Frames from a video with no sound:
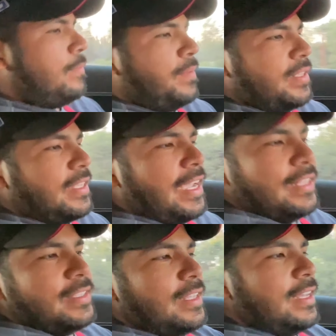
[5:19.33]
it's,
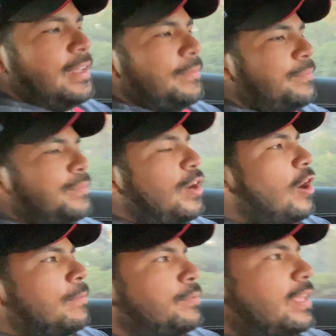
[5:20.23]
besides
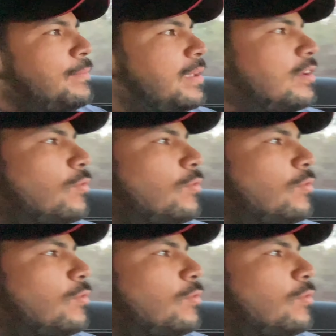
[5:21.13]
CarPlay being